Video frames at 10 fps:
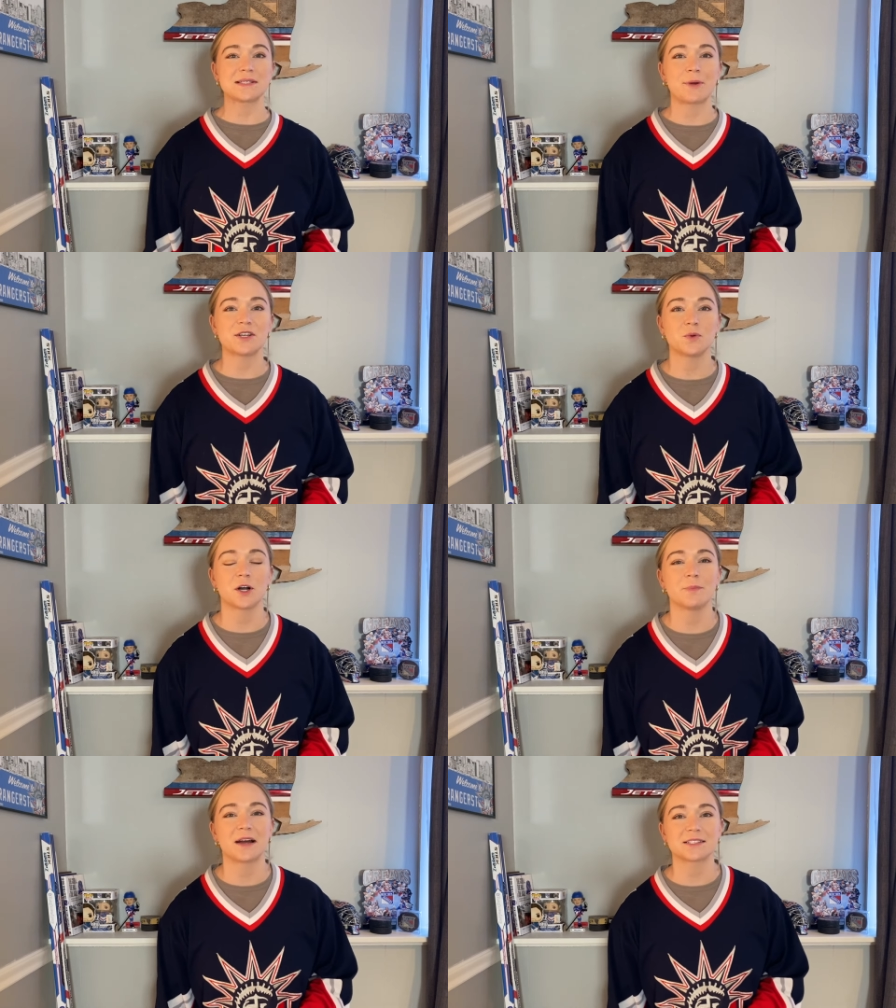up, guys?
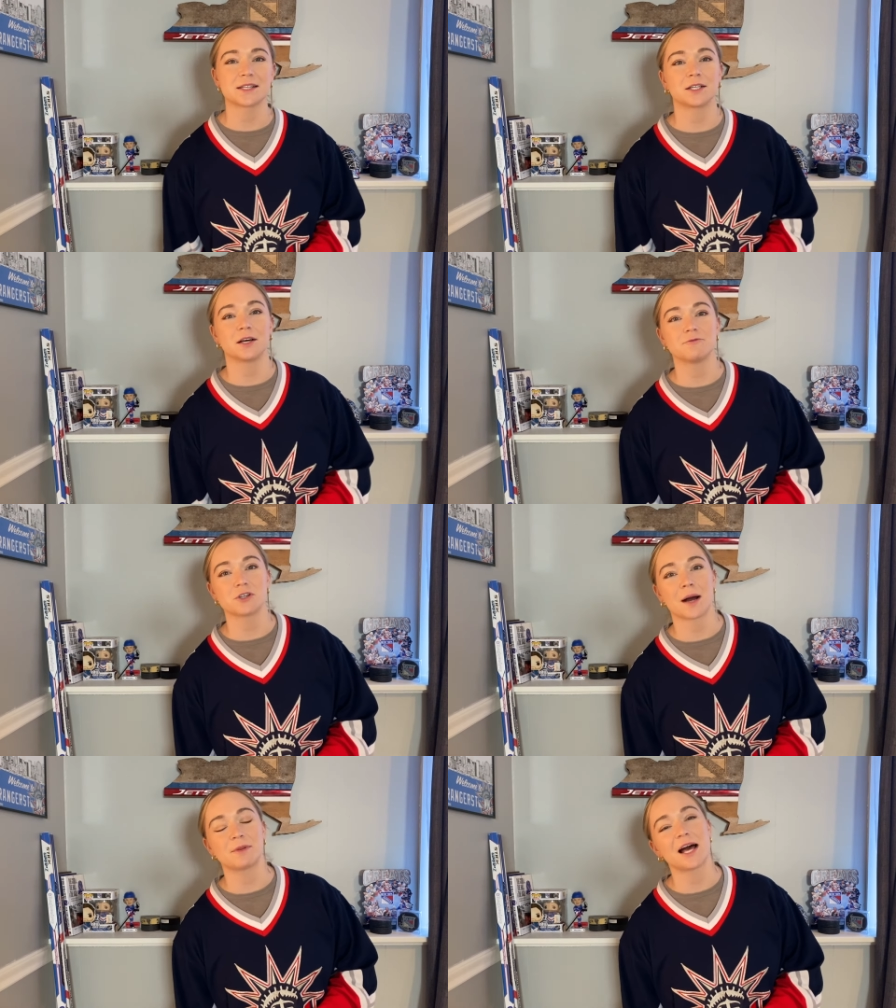Welcome back to the Glove
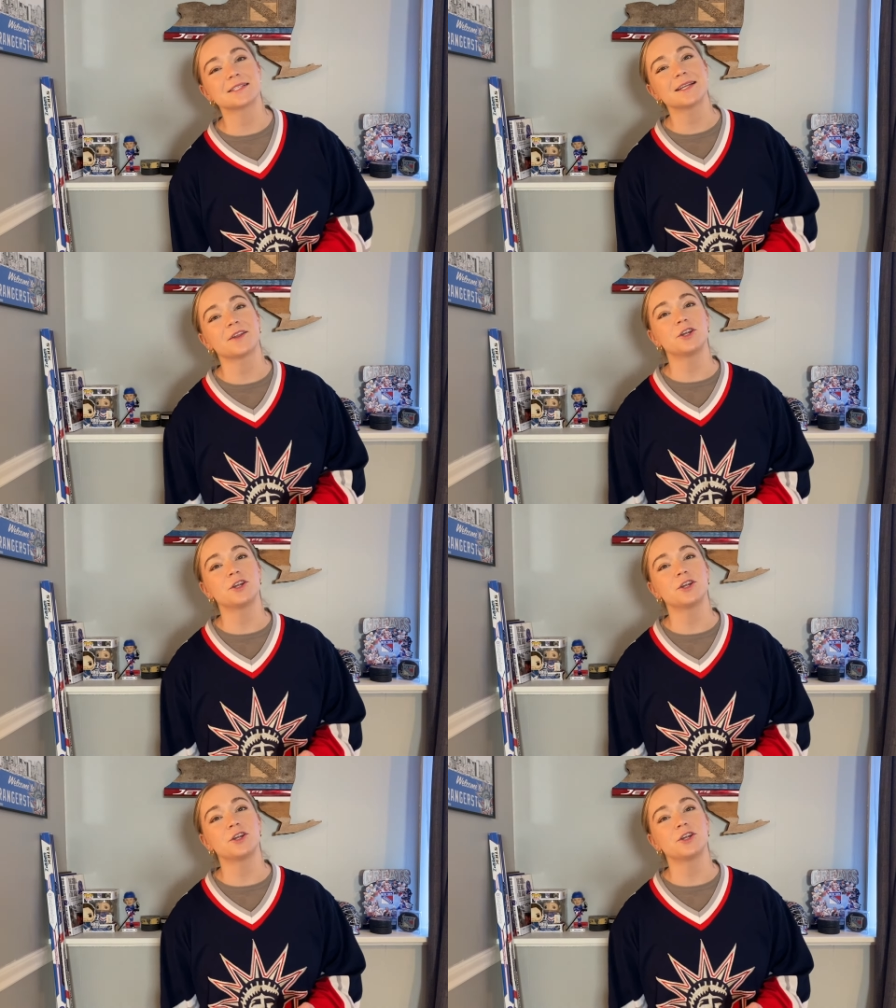Drop. Last night,